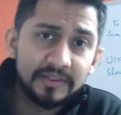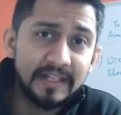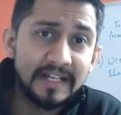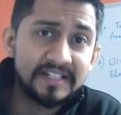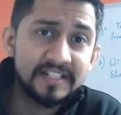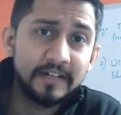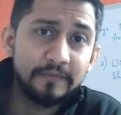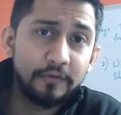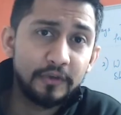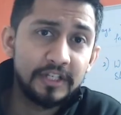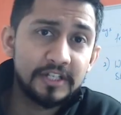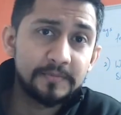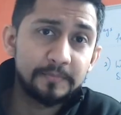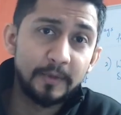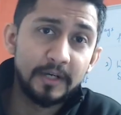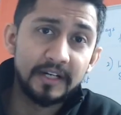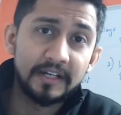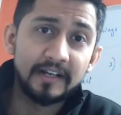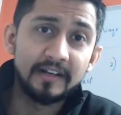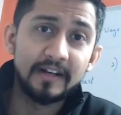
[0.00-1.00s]
That's it for this
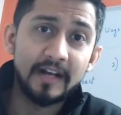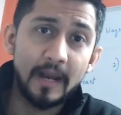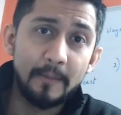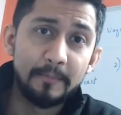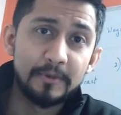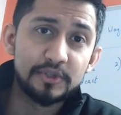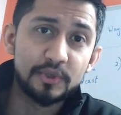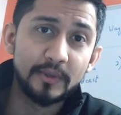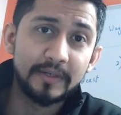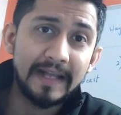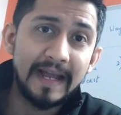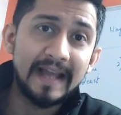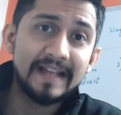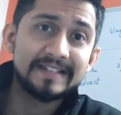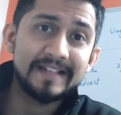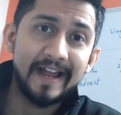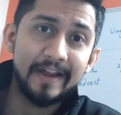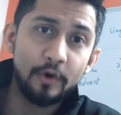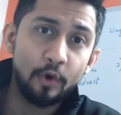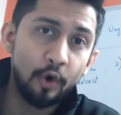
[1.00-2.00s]
particular episode, guys.
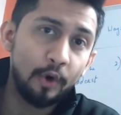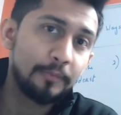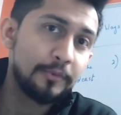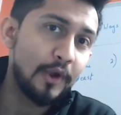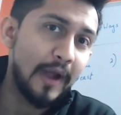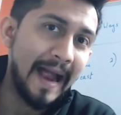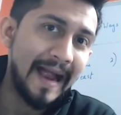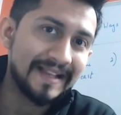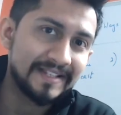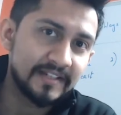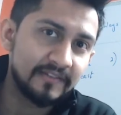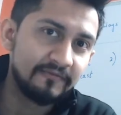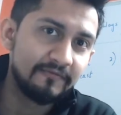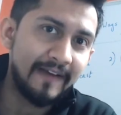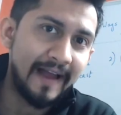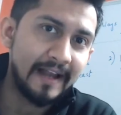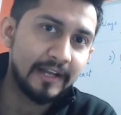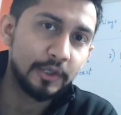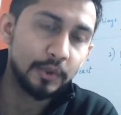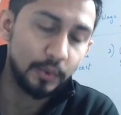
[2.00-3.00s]
I hope you had some
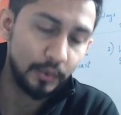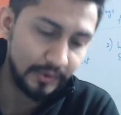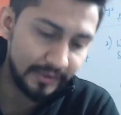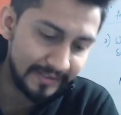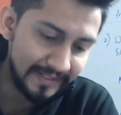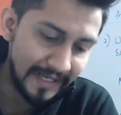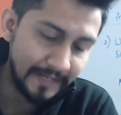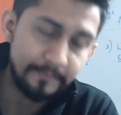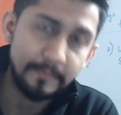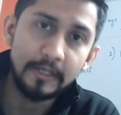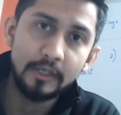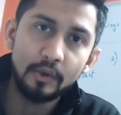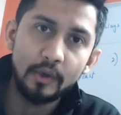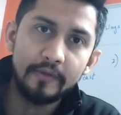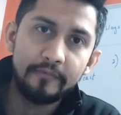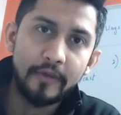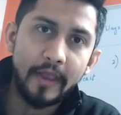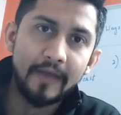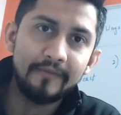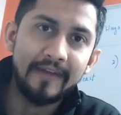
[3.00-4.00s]
value. Let me know
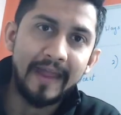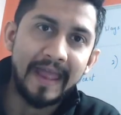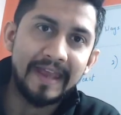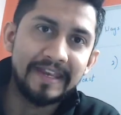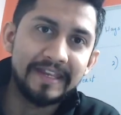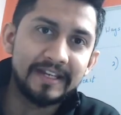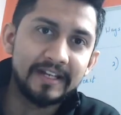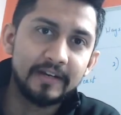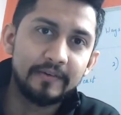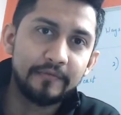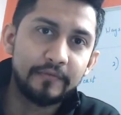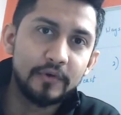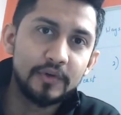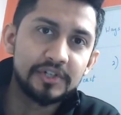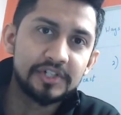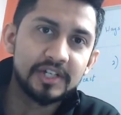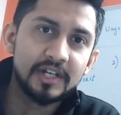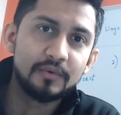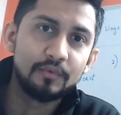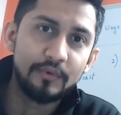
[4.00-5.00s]
if you have any
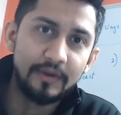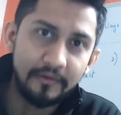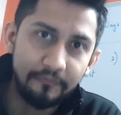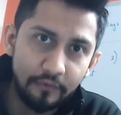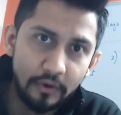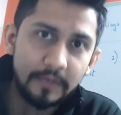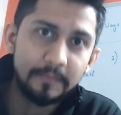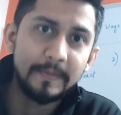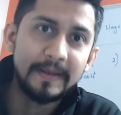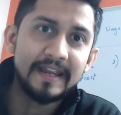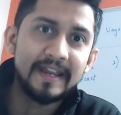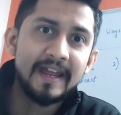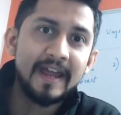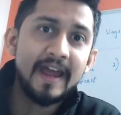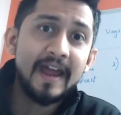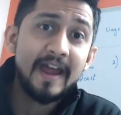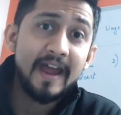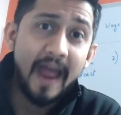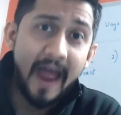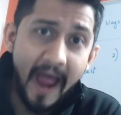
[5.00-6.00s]
confusion. We would be
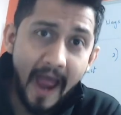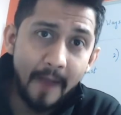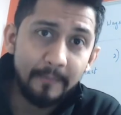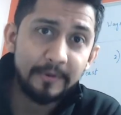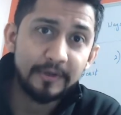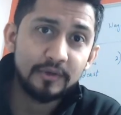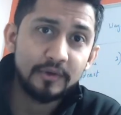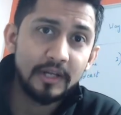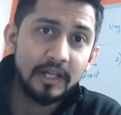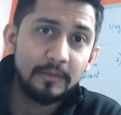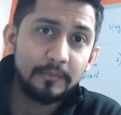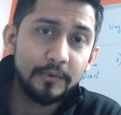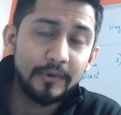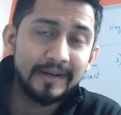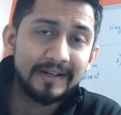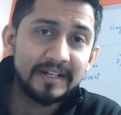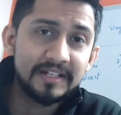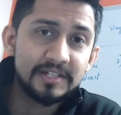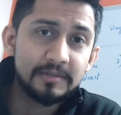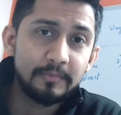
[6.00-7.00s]
happy to help you
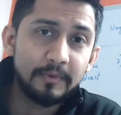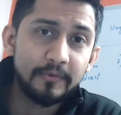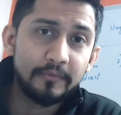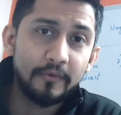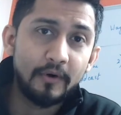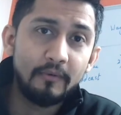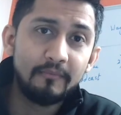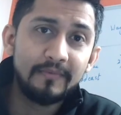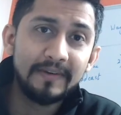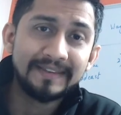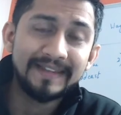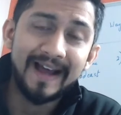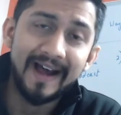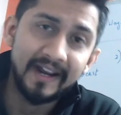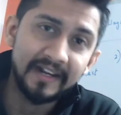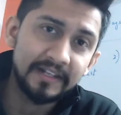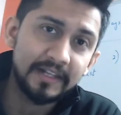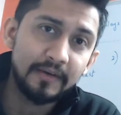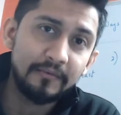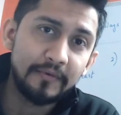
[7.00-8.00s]
at DigiPerform with
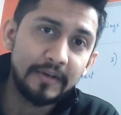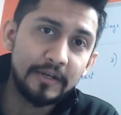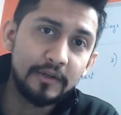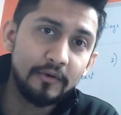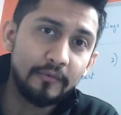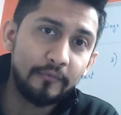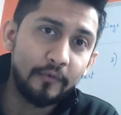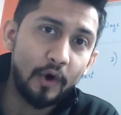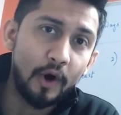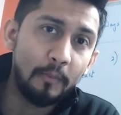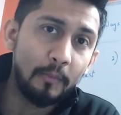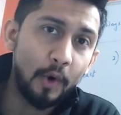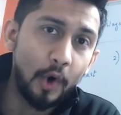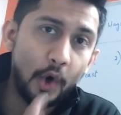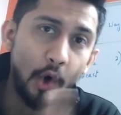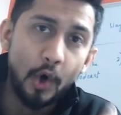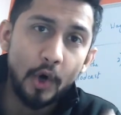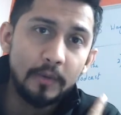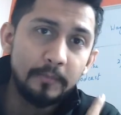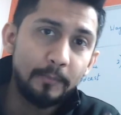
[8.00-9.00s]
another video form
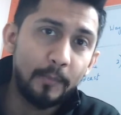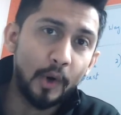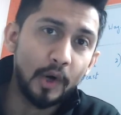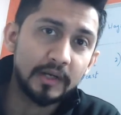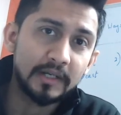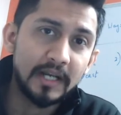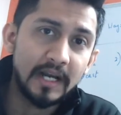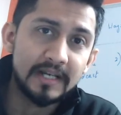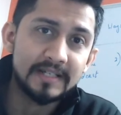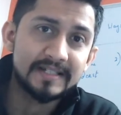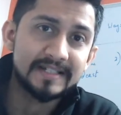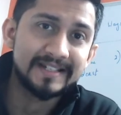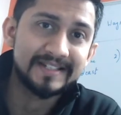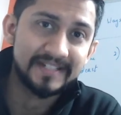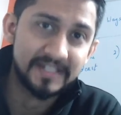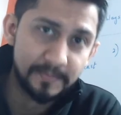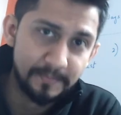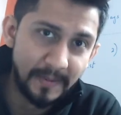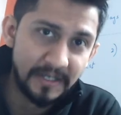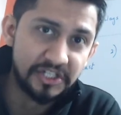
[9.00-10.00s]
on podcasts,
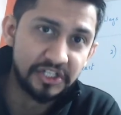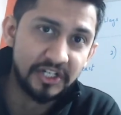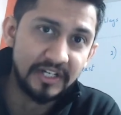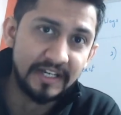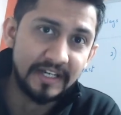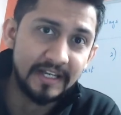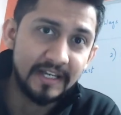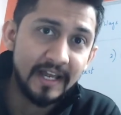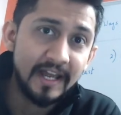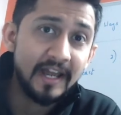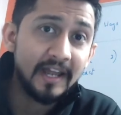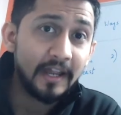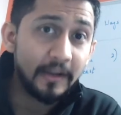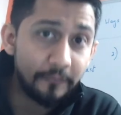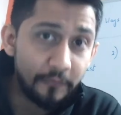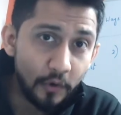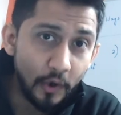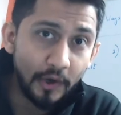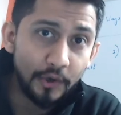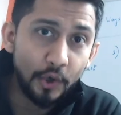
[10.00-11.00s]
especially
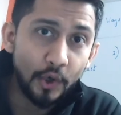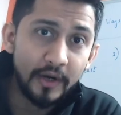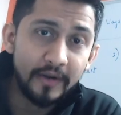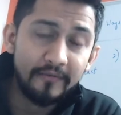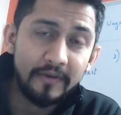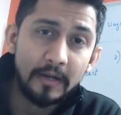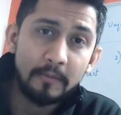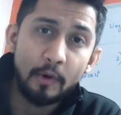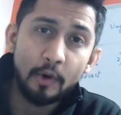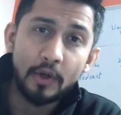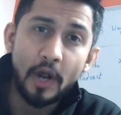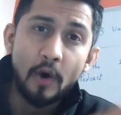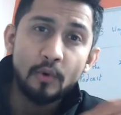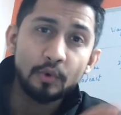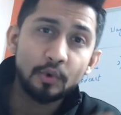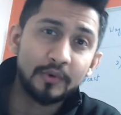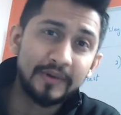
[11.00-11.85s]
if you are not aware about how to